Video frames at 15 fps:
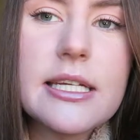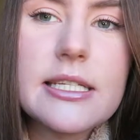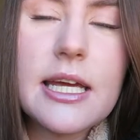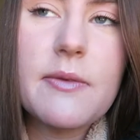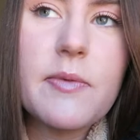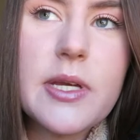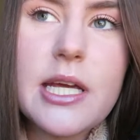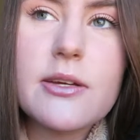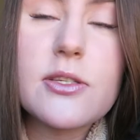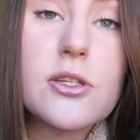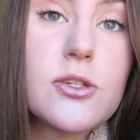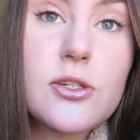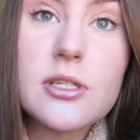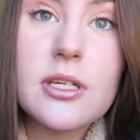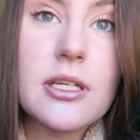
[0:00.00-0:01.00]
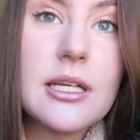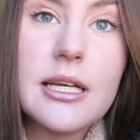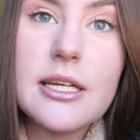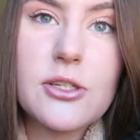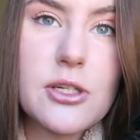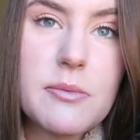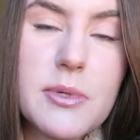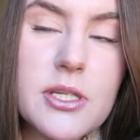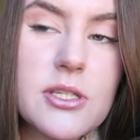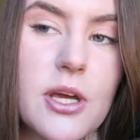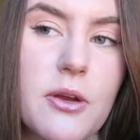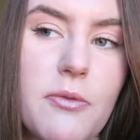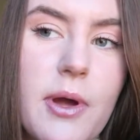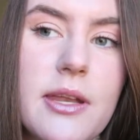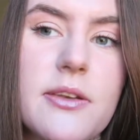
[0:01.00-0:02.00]
in a day videos are just gonna literally be
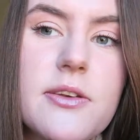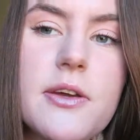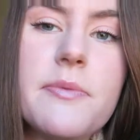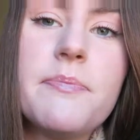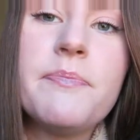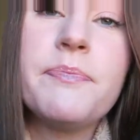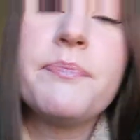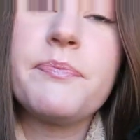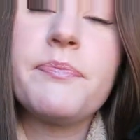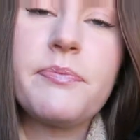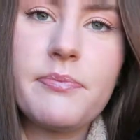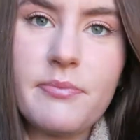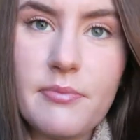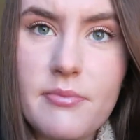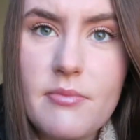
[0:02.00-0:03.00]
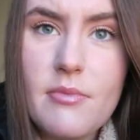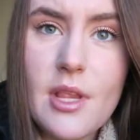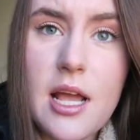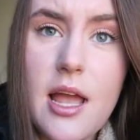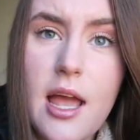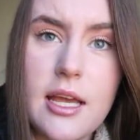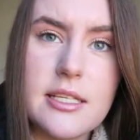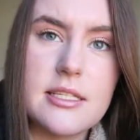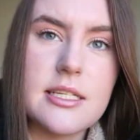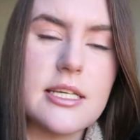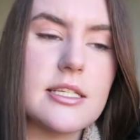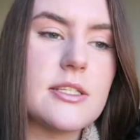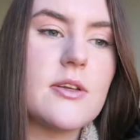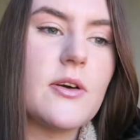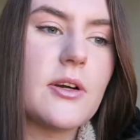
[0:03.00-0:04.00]
so random, and
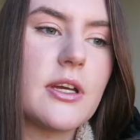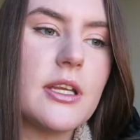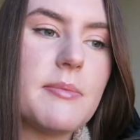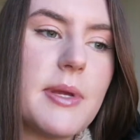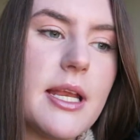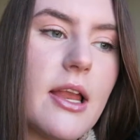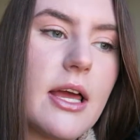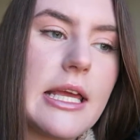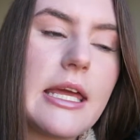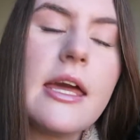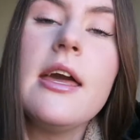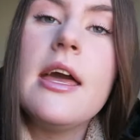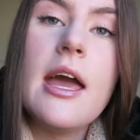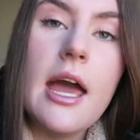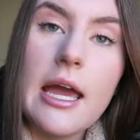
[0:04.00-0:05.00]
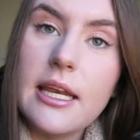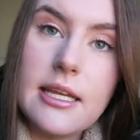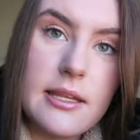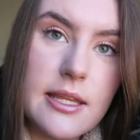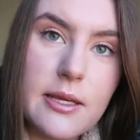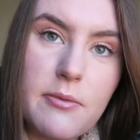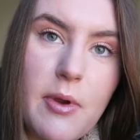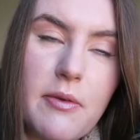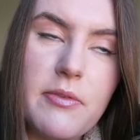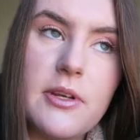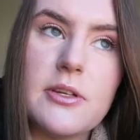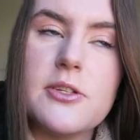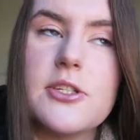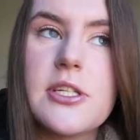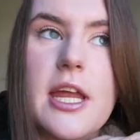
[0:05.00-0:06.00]
it's not going to be like anything
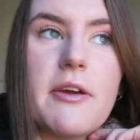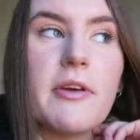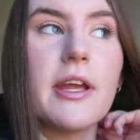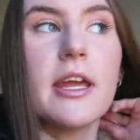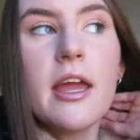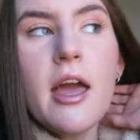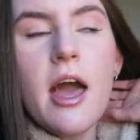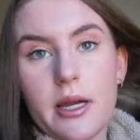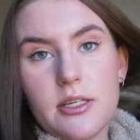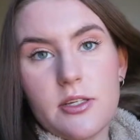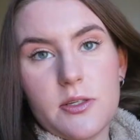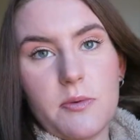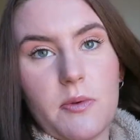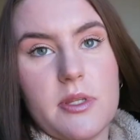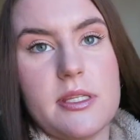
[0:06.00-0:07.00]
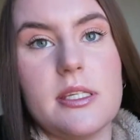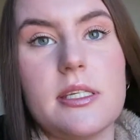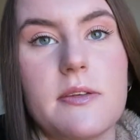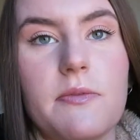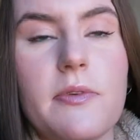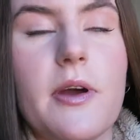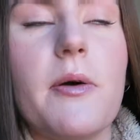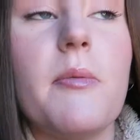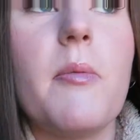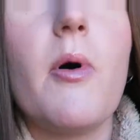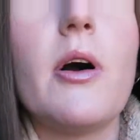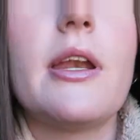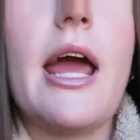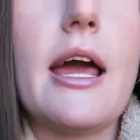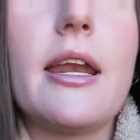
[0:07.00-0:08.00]
revolutionary, but I just wanted to film
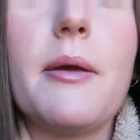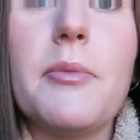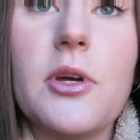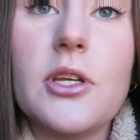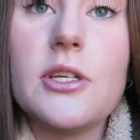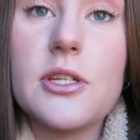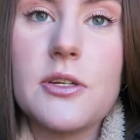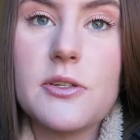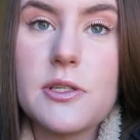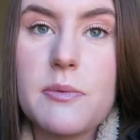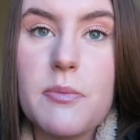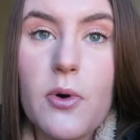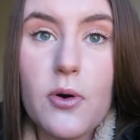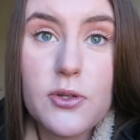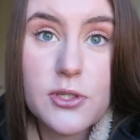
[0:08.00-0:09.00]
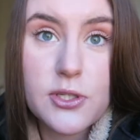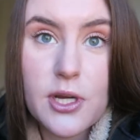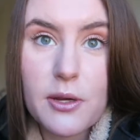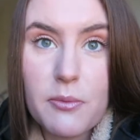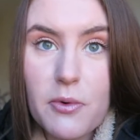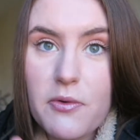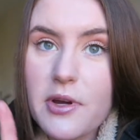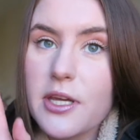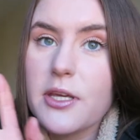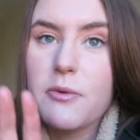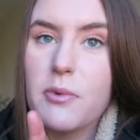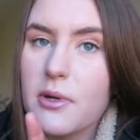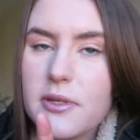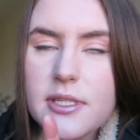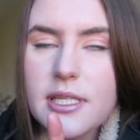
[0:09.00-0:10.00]
one, and I'm going to do some more, so don't worry, you
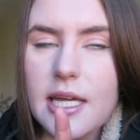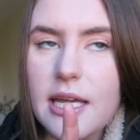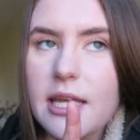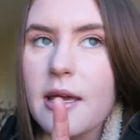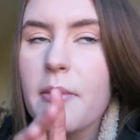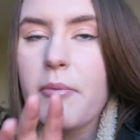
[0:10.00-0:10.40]
will see